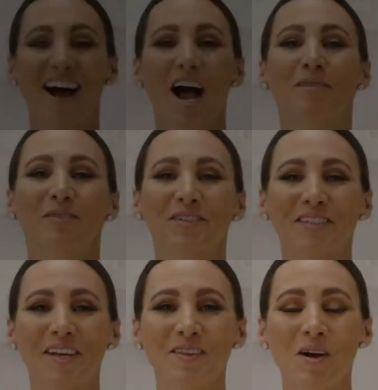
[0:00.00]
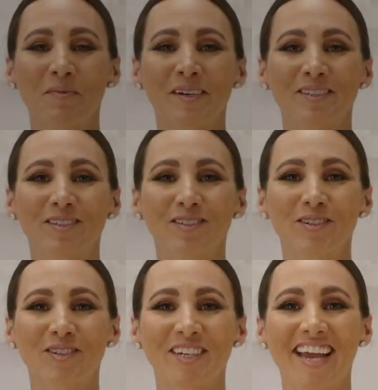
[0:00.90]
I'm Christina Lopez
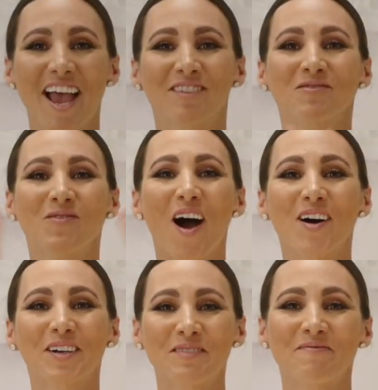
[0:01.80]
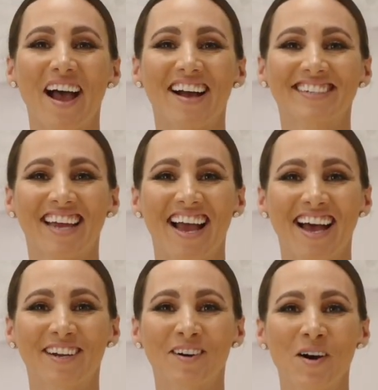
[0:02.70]
Aducci, and welcome back to
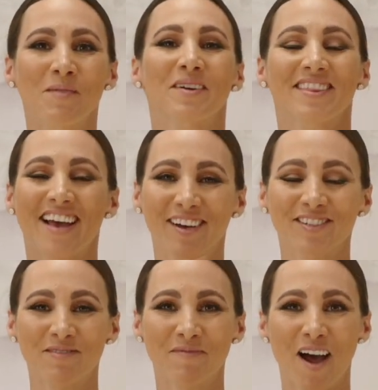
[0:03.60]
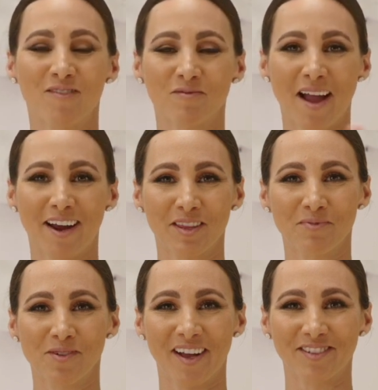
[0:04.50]
At Home with House of Puff. We're back in the
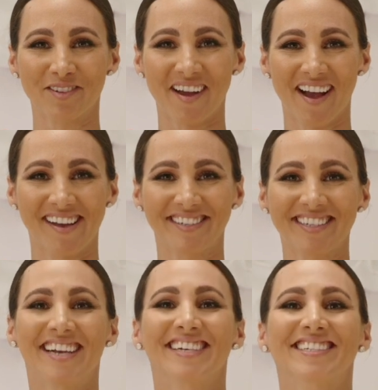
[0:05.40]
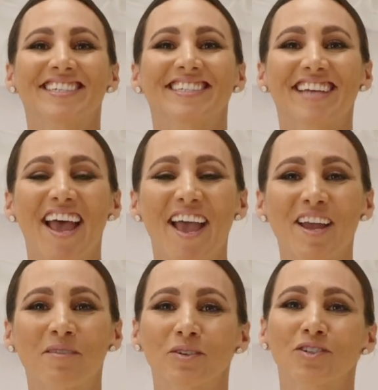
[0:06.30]
pool house, you guys.
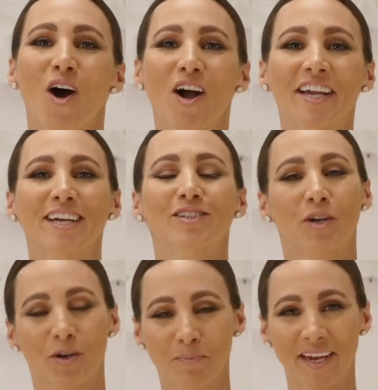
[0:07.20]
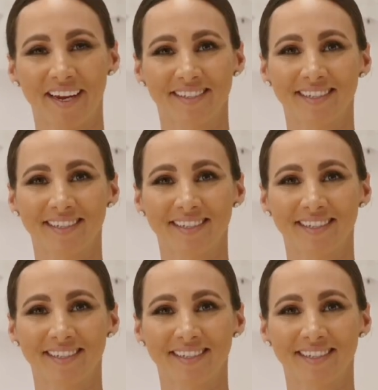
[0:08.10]
Today, we're talking terpenes.